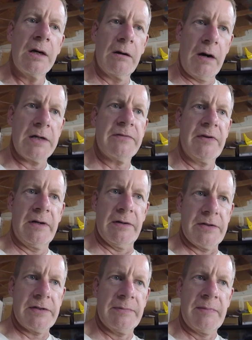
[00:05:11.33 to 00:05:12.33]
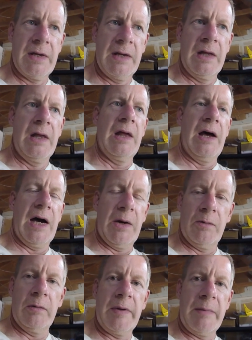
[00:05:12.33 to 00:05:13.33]
cross fingers. I
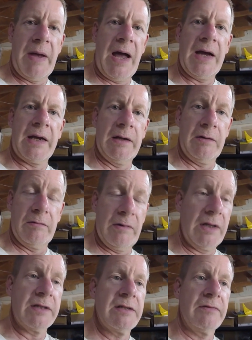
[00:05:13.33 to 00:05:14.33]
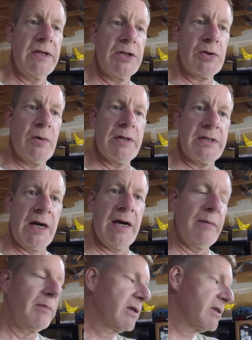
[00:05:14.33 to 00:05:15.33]
will be back in relatively short
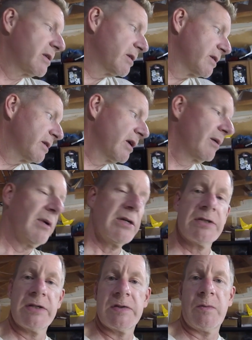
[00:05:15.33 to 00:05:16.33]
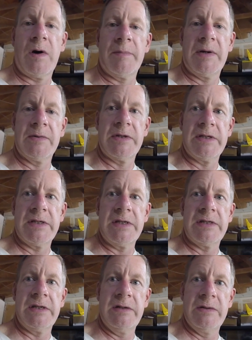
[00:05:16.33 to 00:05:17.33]
time because it doesn't take much to swap out these
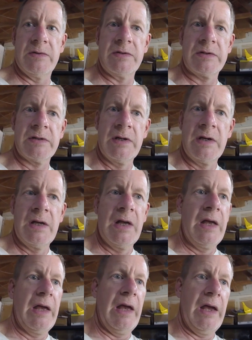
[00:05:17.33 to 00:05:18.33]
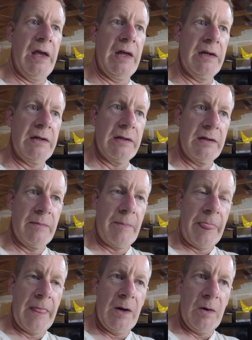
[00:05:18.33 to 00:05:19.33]
ECUs, and
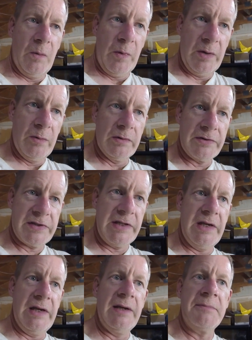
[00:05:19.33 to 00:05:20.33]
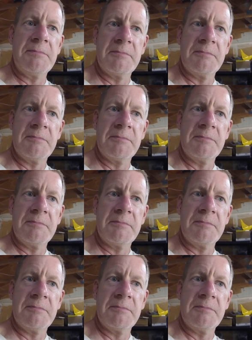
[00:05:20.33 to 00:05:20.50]
we will see